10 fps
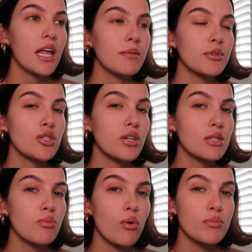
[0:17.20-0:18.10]
and I'm gonna do a
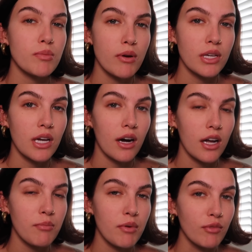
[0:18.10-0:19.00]
nice warm smoky eye.
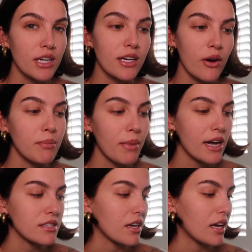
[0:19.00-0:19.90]
I've been really going
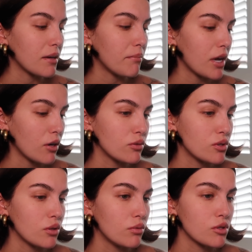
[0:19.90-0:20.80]
back to like my old
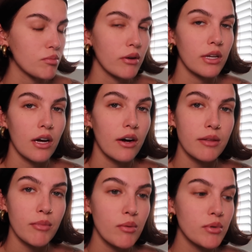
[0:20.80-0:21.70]
school smoky eye at
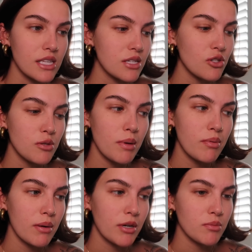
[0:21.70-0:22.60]
the moment. This used to be
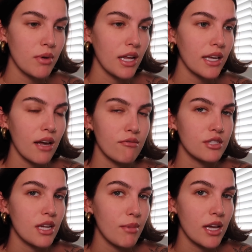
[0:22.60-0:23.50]
pretty much my like
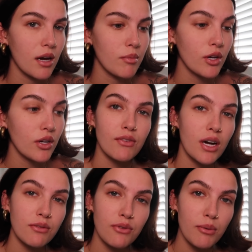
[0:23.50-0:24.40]
everyday makeup look. I've
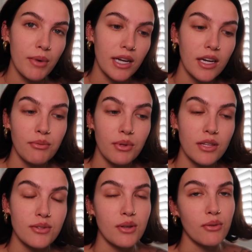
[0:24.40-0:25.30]
kind of fallen back in love with
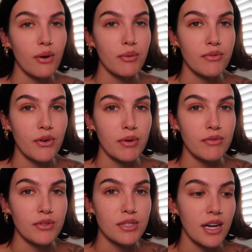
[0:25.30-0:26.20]
it, so I thought I would film it
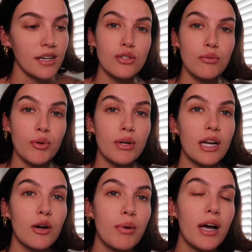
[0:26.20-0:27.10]
for you today. Zoom you in a
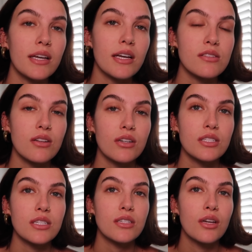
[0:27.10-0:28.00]
little bit and get
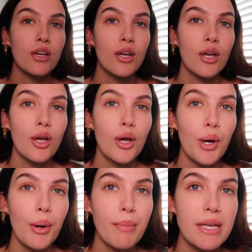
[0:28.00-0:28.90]
started.
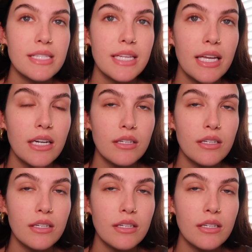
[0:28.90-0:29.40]
My skin.